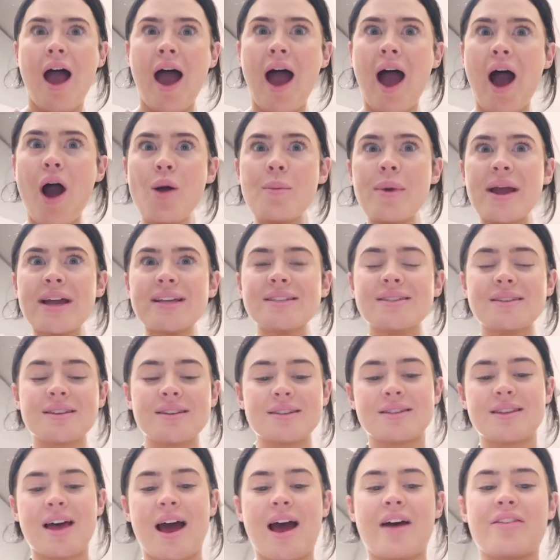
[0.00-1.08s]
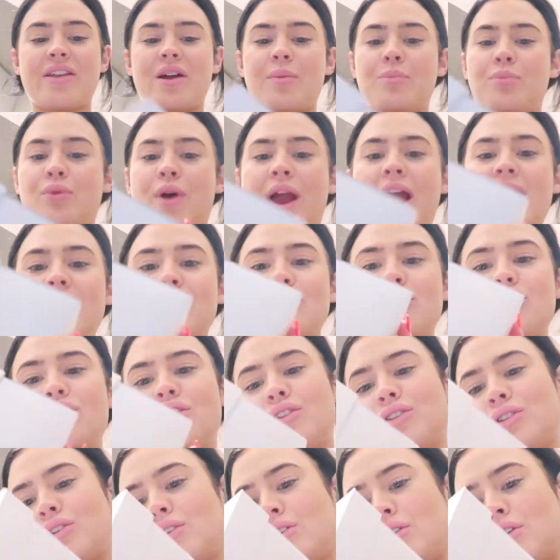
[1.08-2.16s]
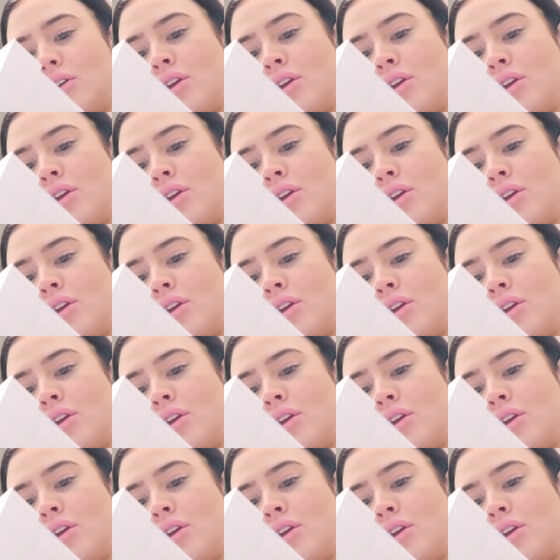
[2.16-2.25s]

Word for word: How amazing is that? They're brand new